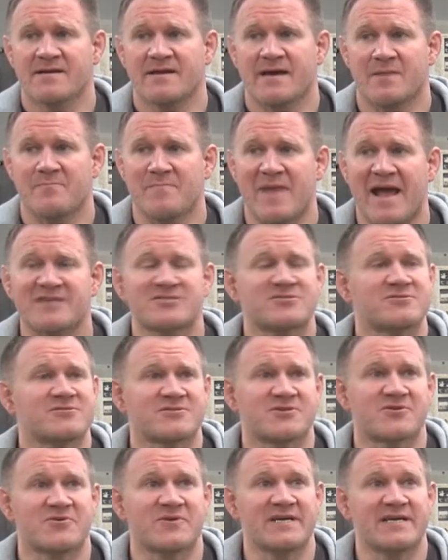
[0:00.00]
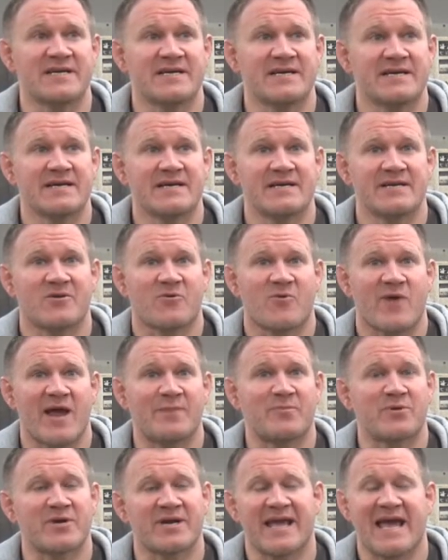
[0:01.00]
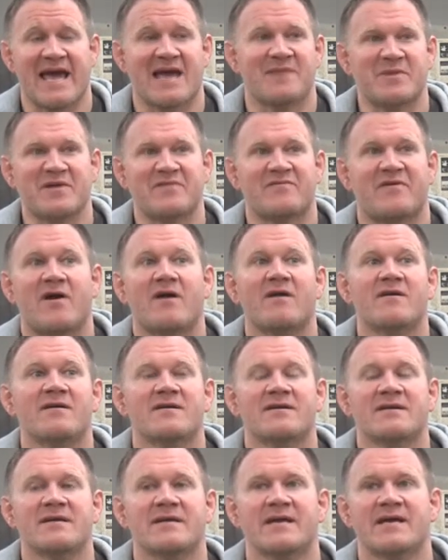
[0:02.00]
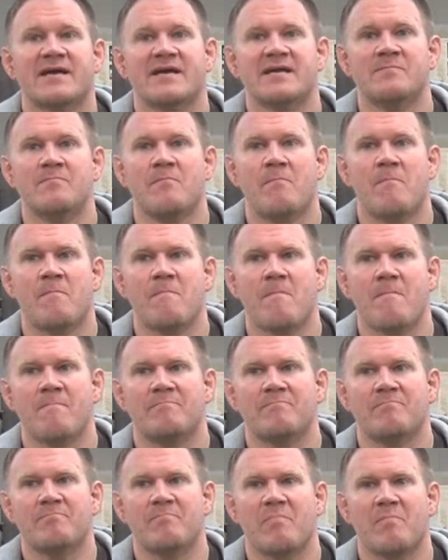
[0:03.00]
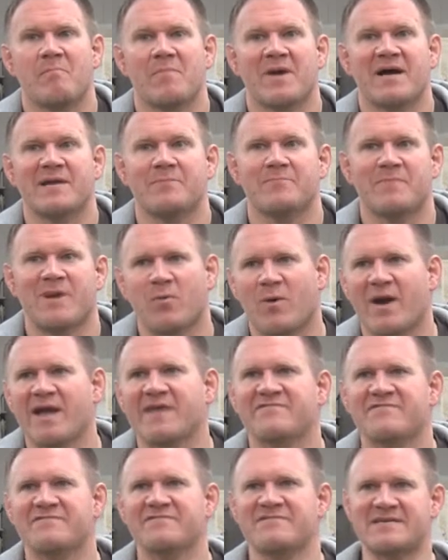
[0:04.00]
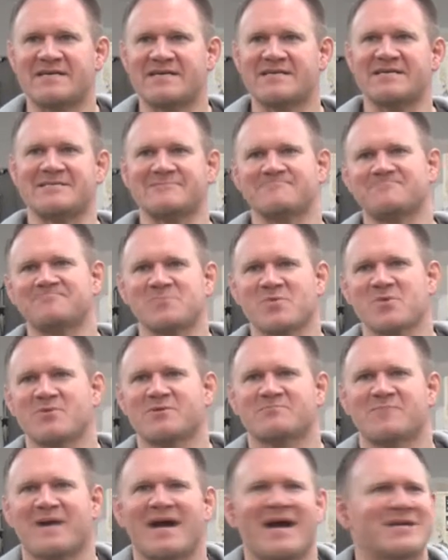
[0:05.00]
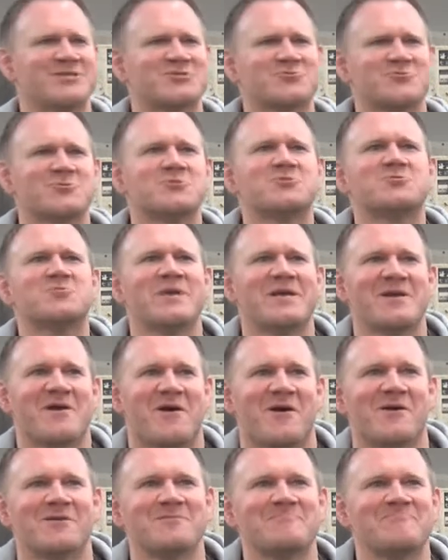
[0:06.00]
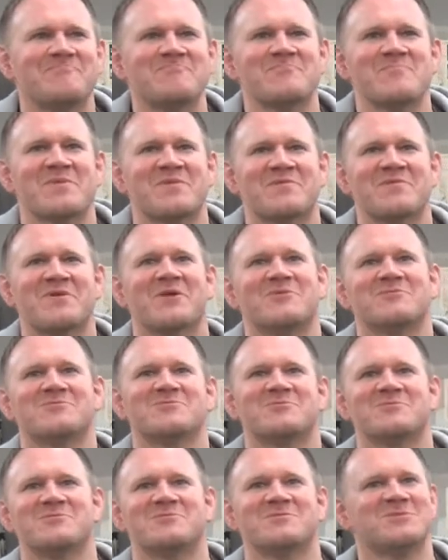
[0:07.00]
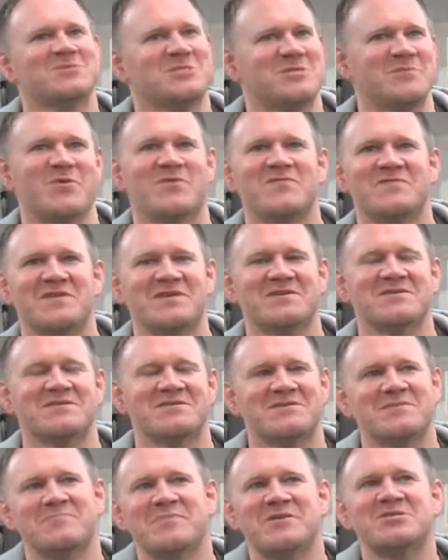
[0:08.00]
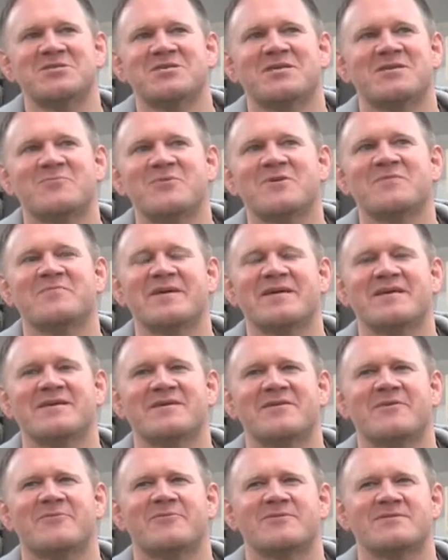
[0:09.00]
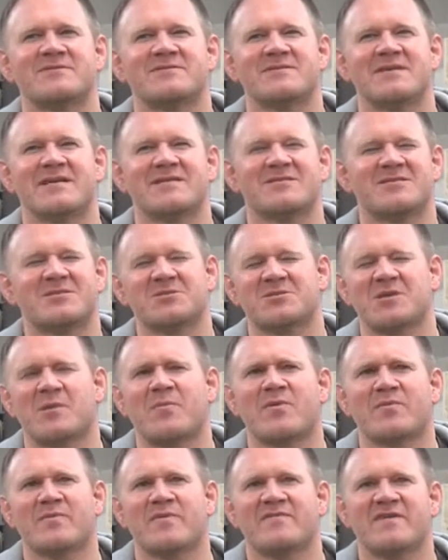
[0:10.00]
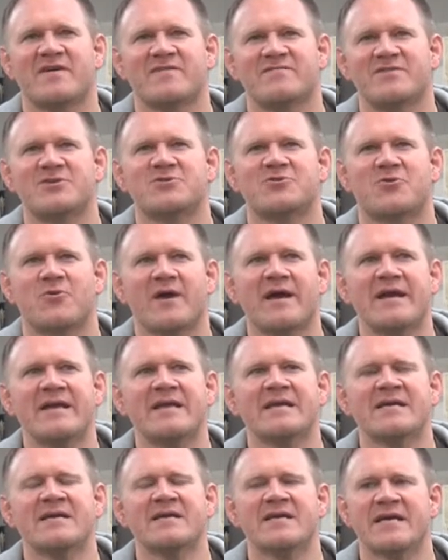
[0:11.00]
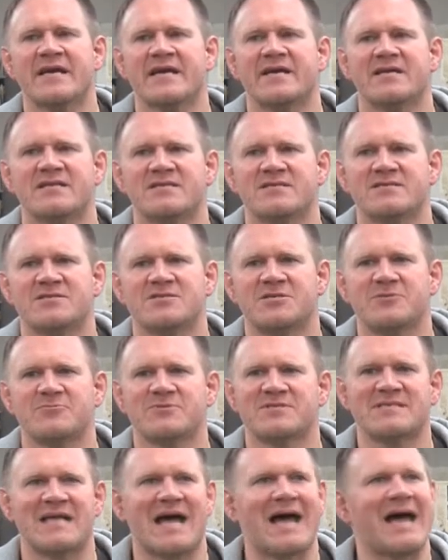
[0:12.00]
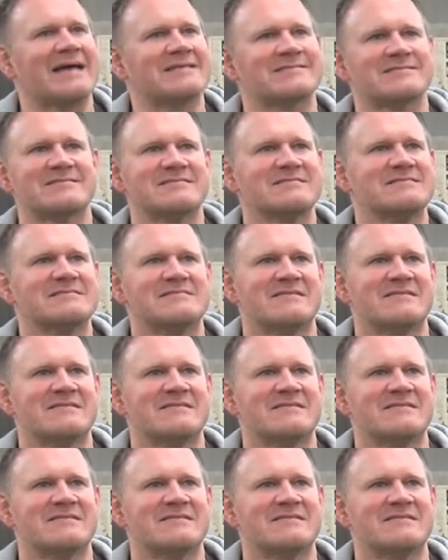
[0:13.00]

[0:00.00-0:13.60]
got a master's degree at Cranbrook Academy of Art. And my wife was my high school sweetheart, so she moved to Michigan with me, and it's a suburb of Detroit, and she was not,